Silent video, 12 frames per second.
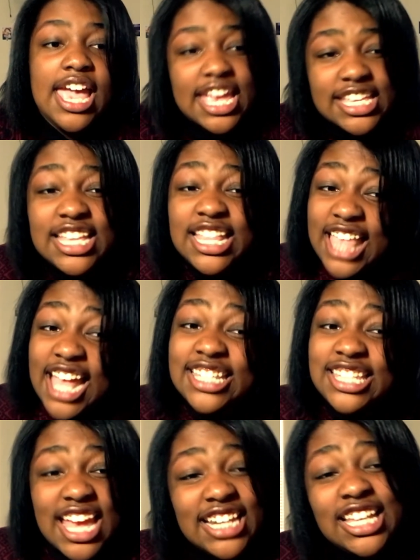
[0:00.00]
Isn't
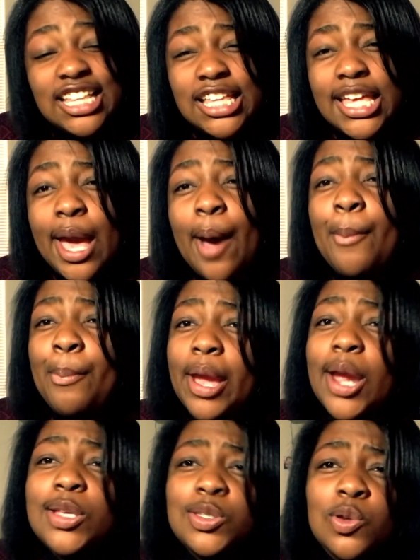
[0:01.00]
that technically a
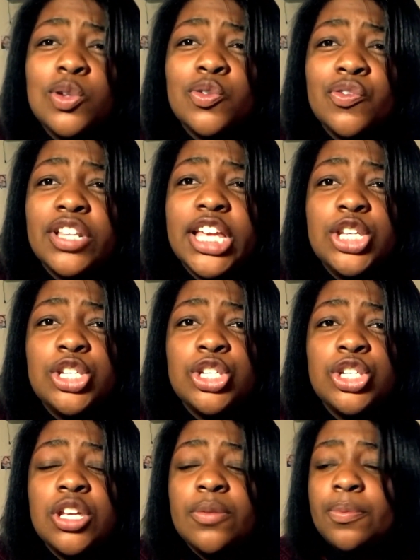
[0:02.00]
parasocial
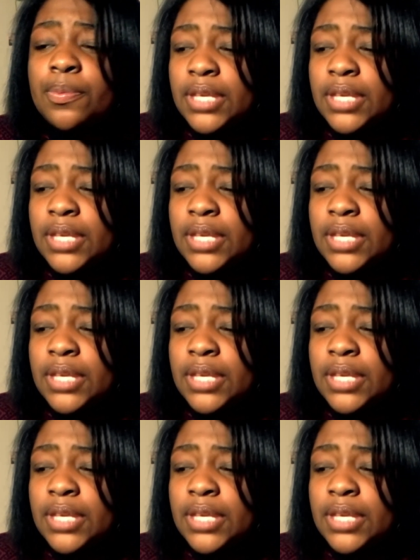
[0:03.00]
relationship?